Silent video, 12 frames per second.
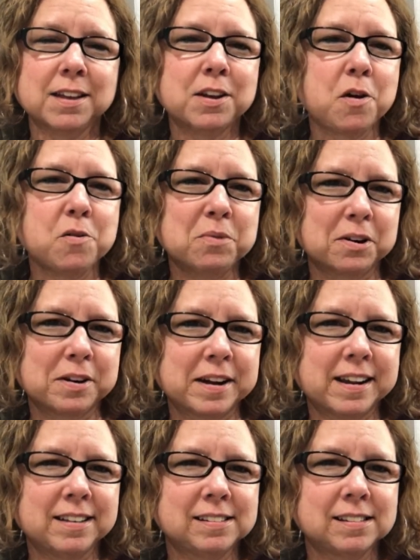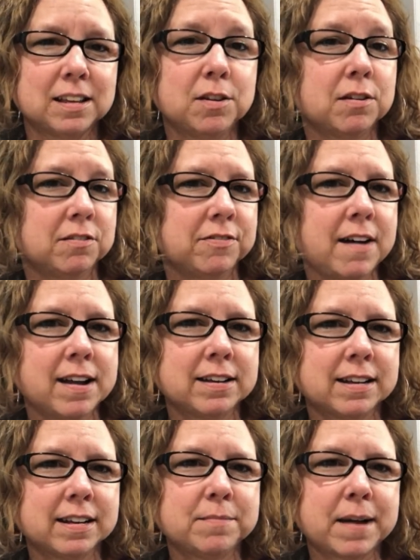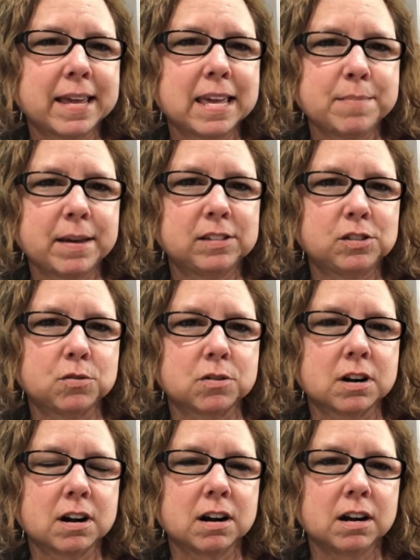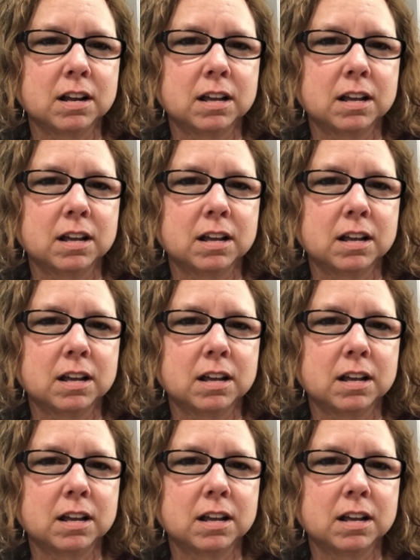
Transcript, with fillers: no worries, you can find it in my eBay store.